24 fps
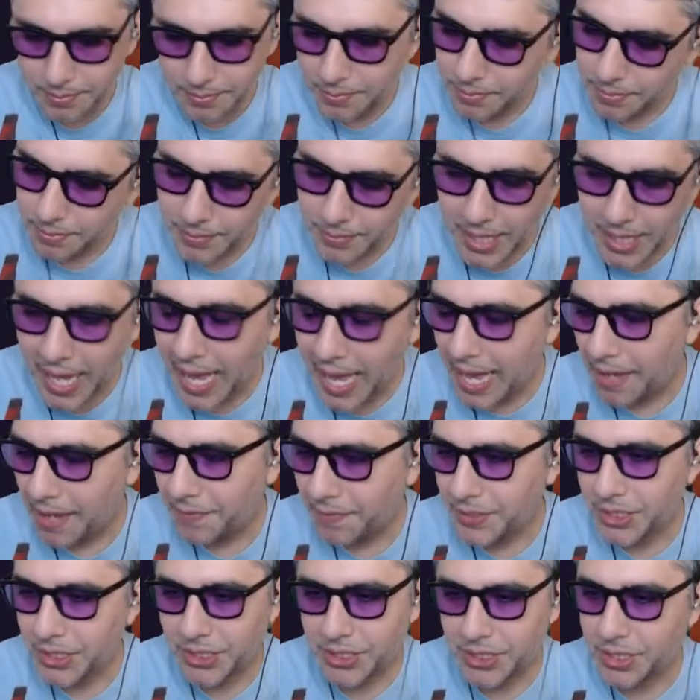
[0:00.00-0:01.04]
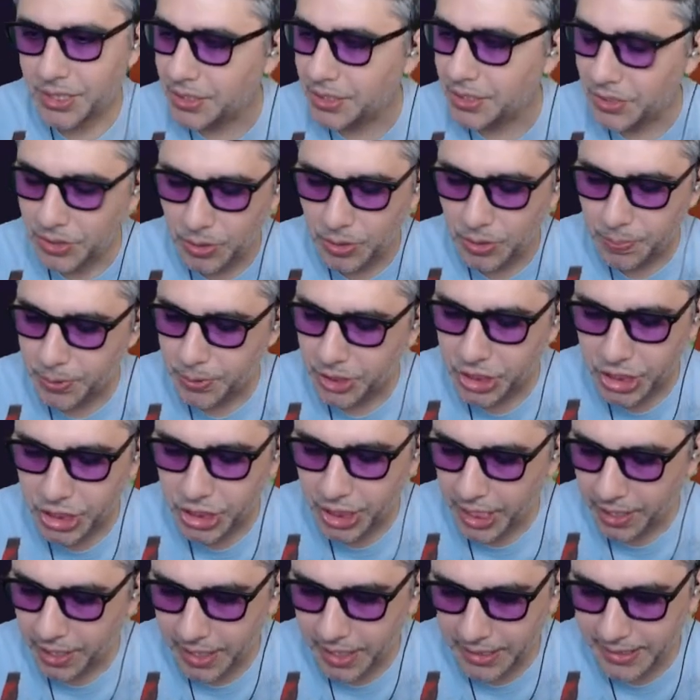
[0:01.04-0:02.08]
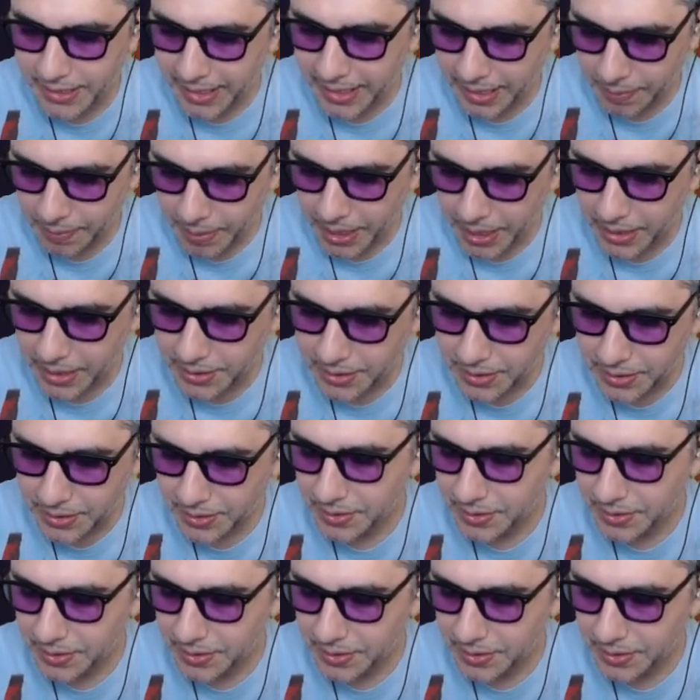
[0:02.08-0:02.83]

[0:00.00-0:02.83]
have just a super generic database?